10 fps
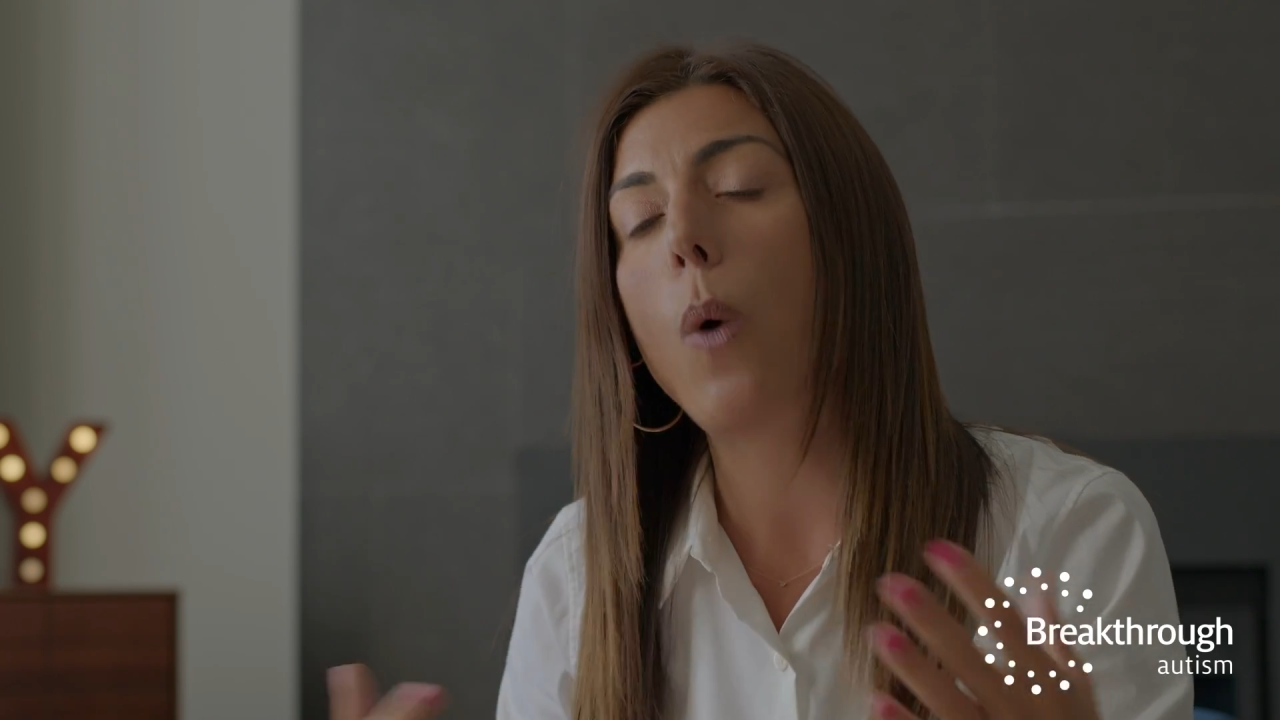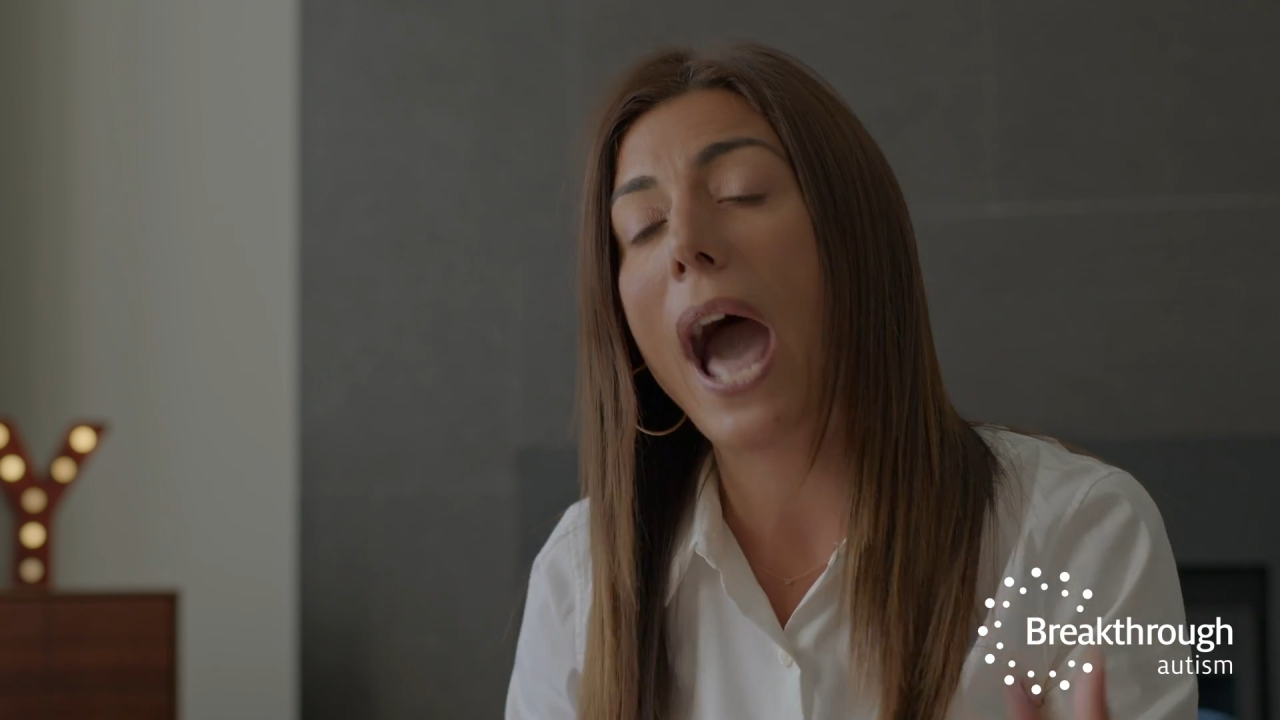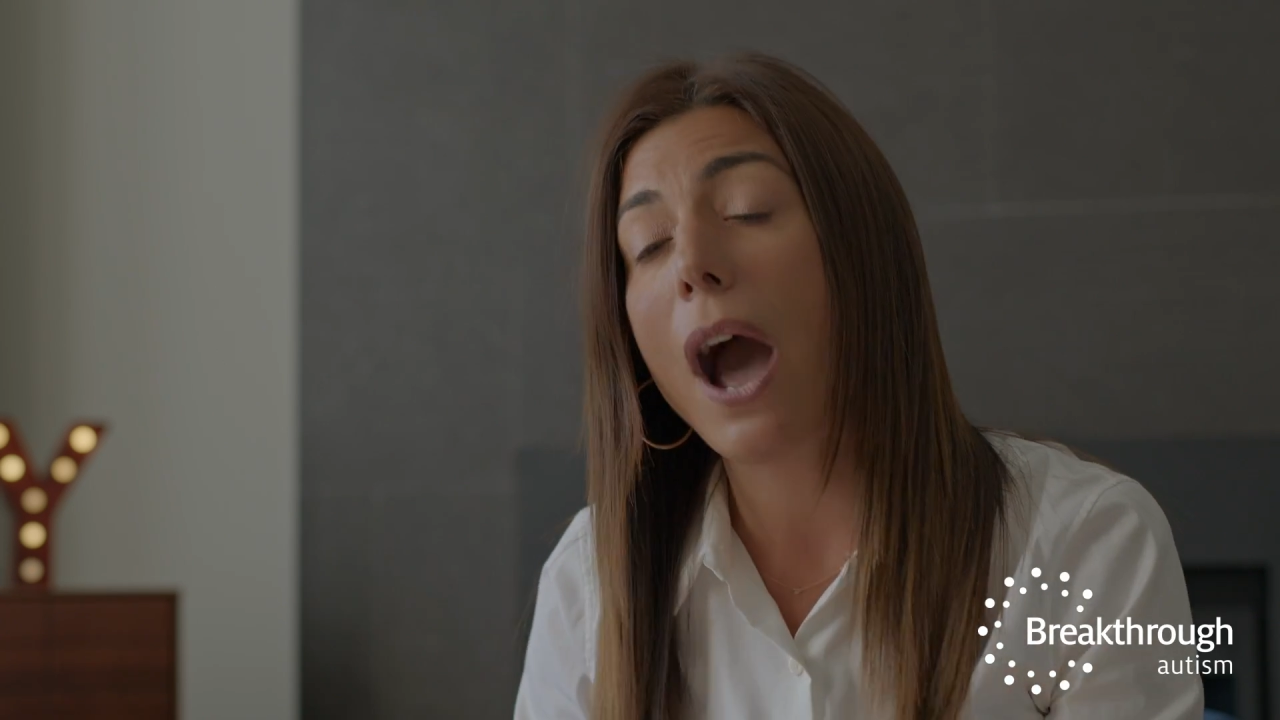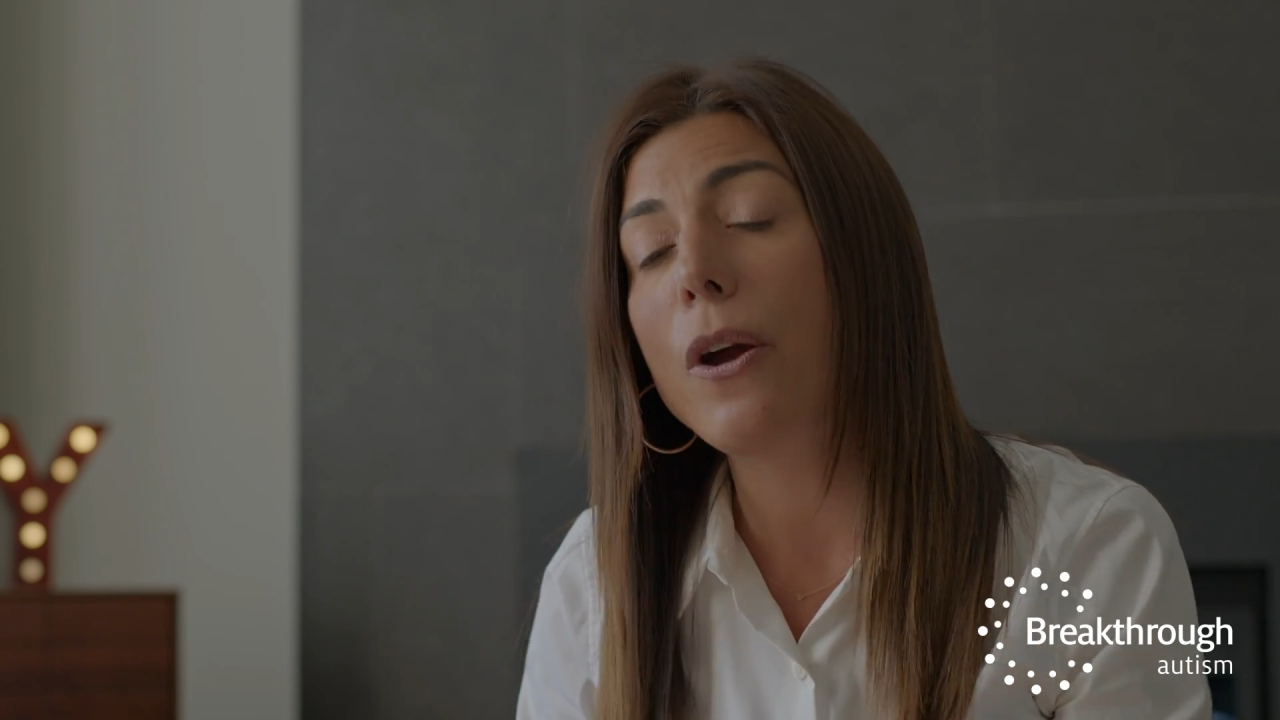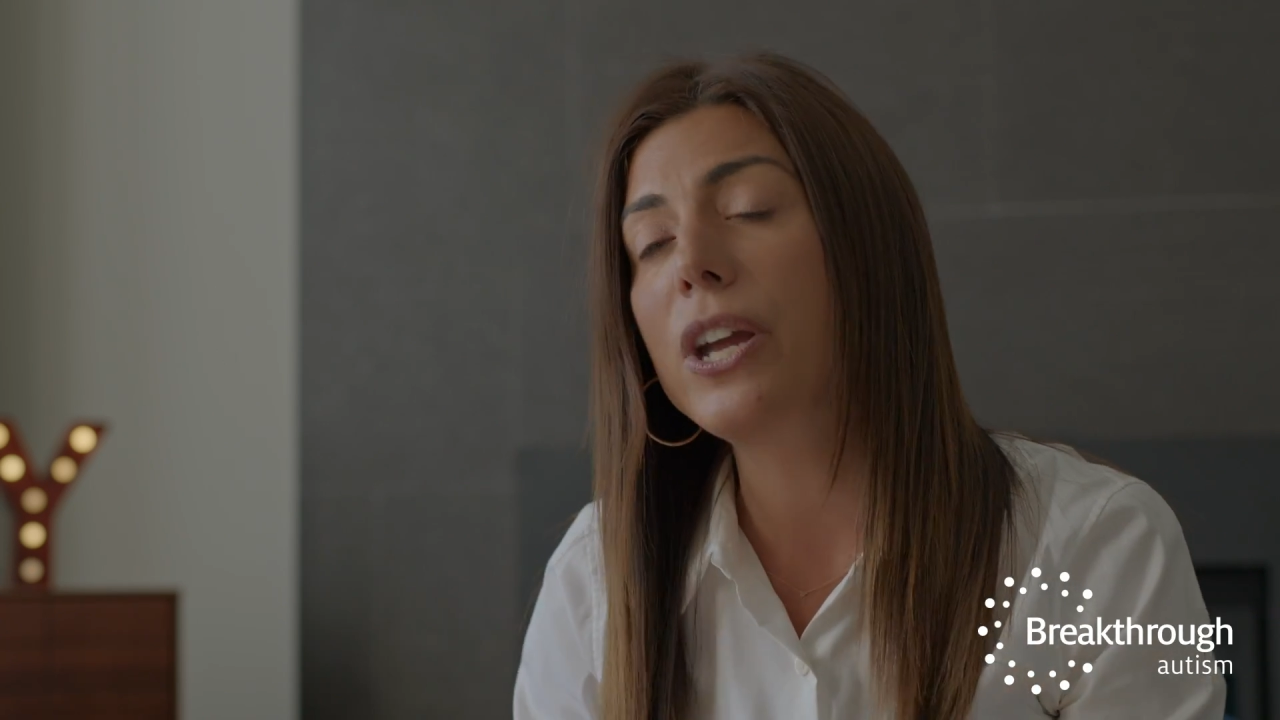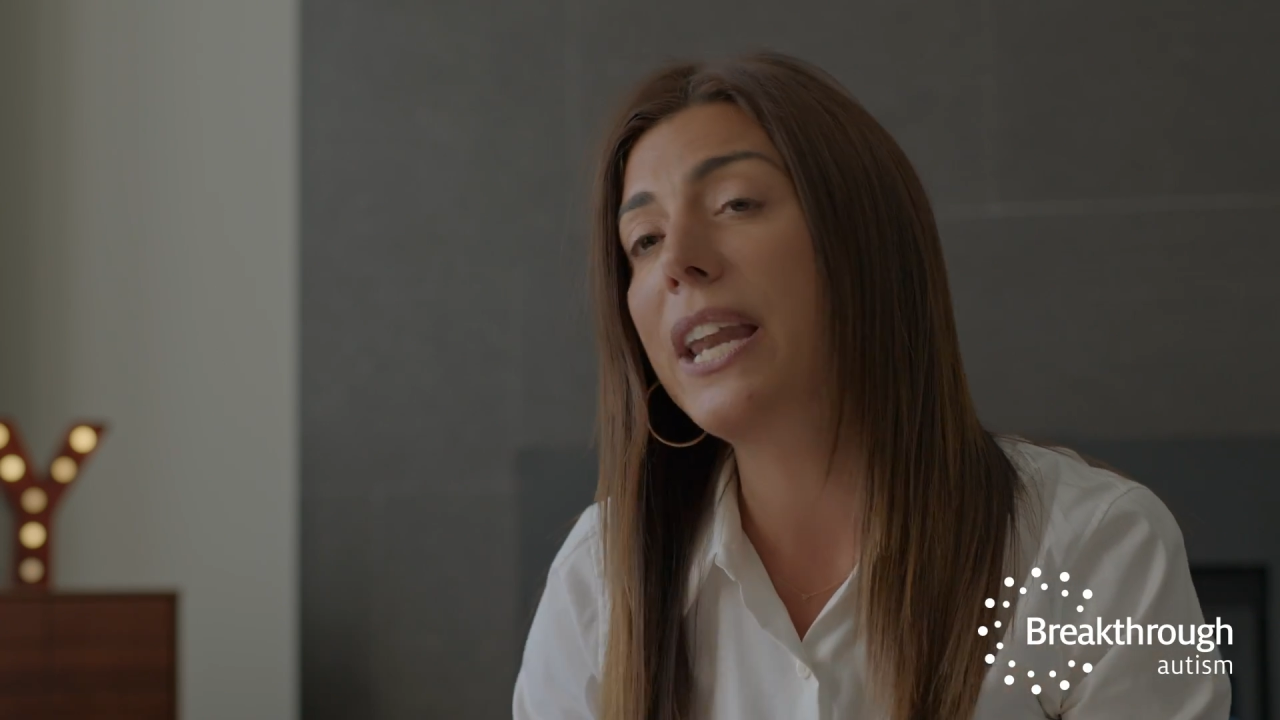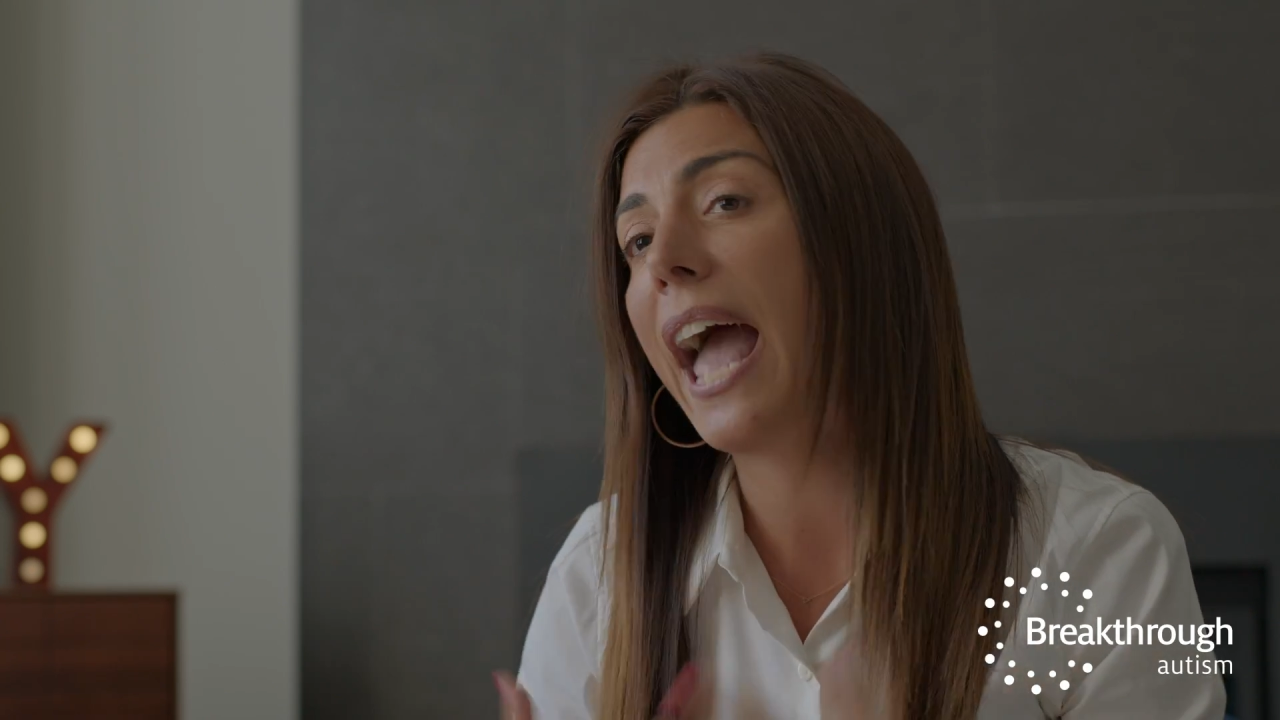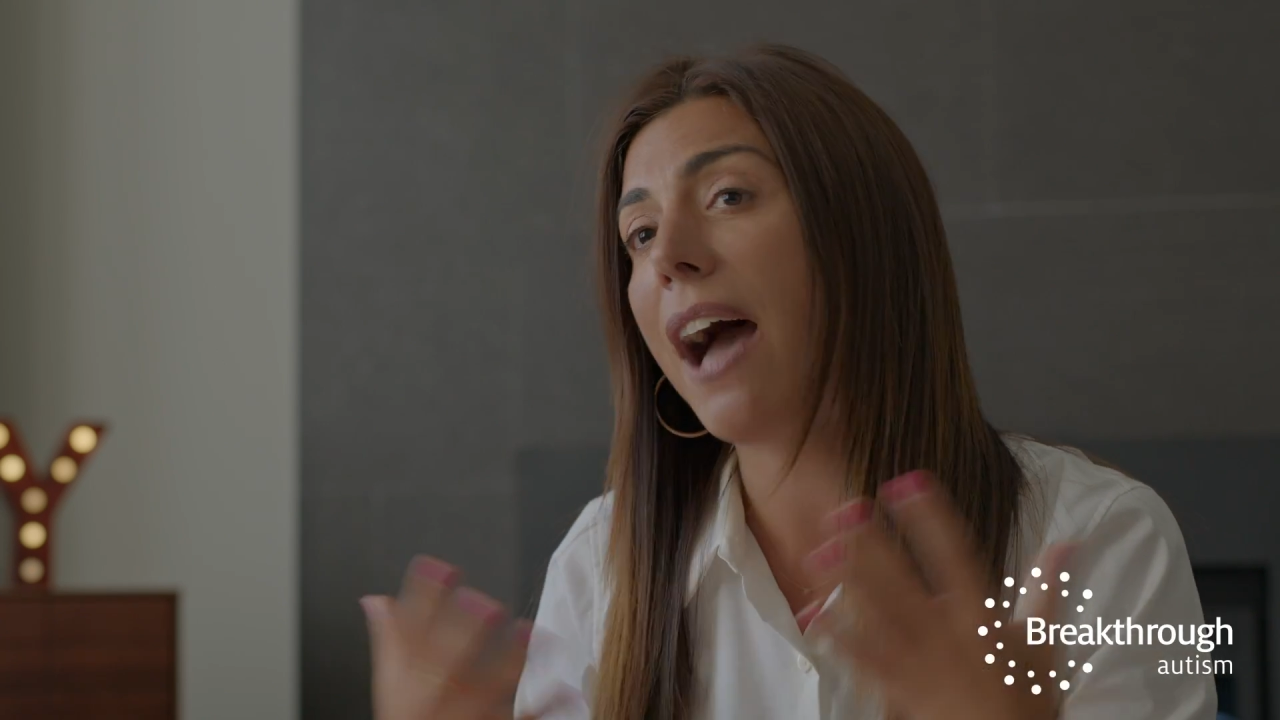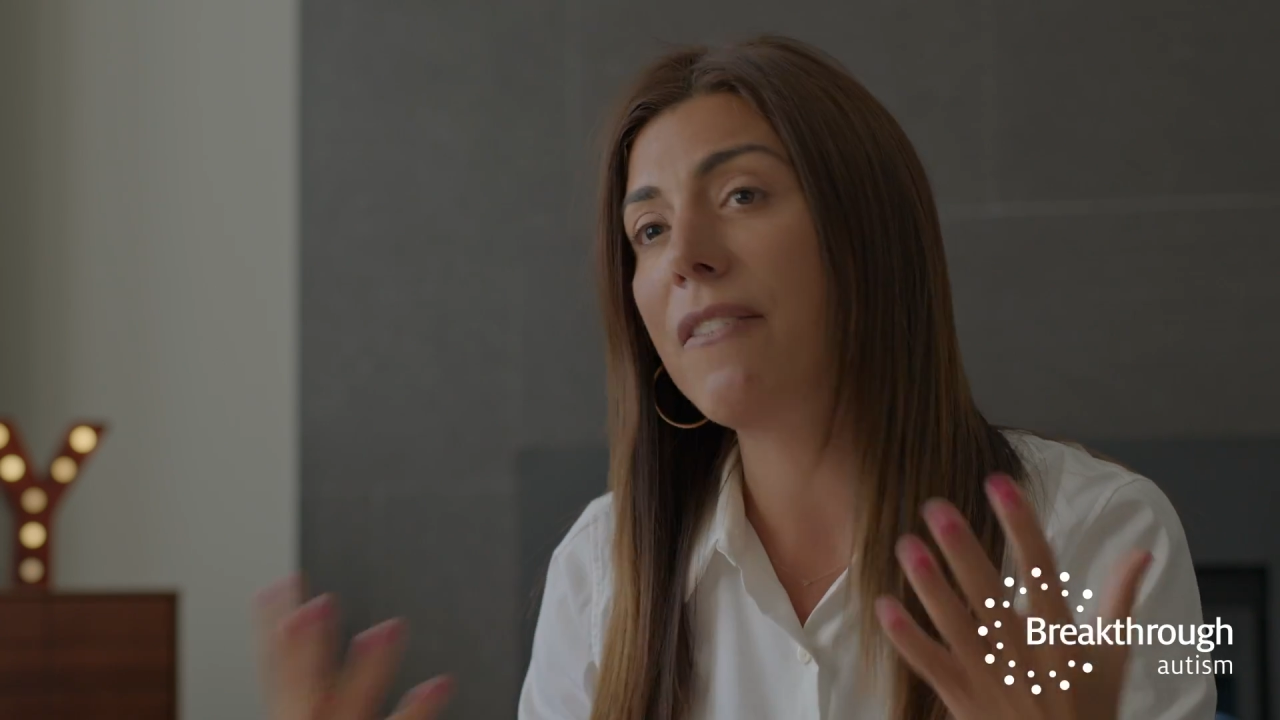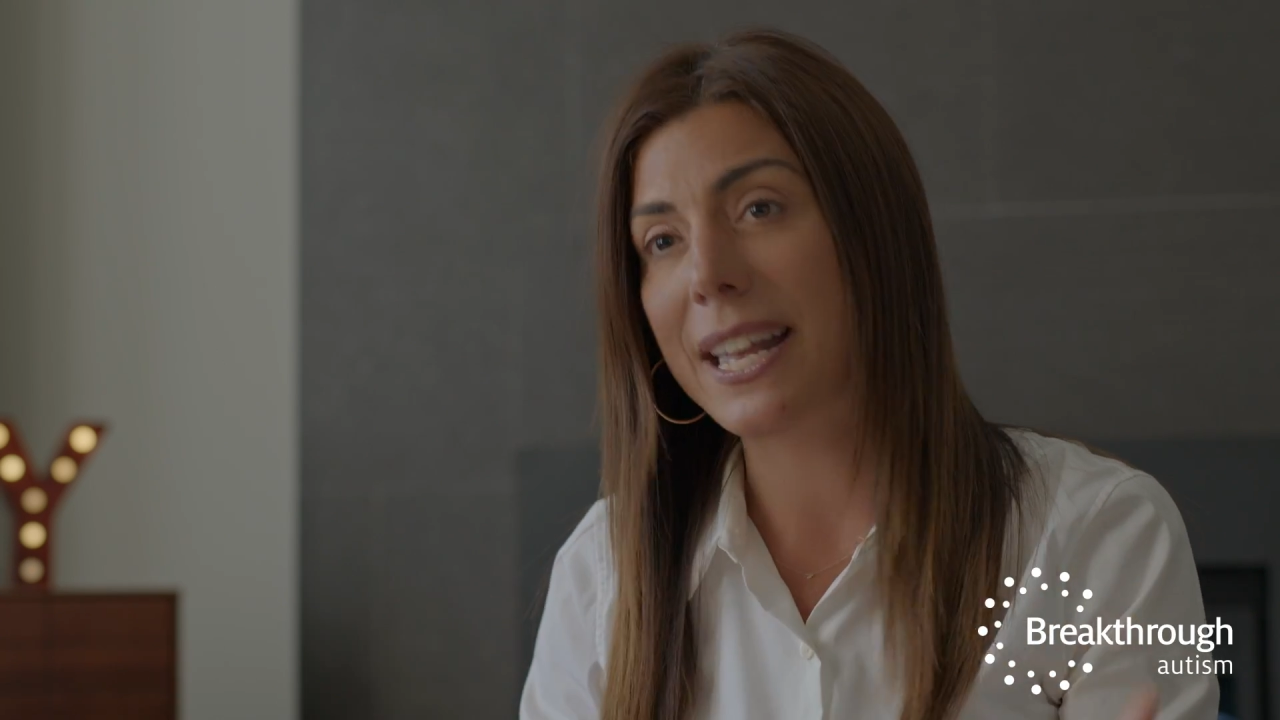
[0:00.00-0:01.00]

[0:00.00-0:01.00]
How are you going to have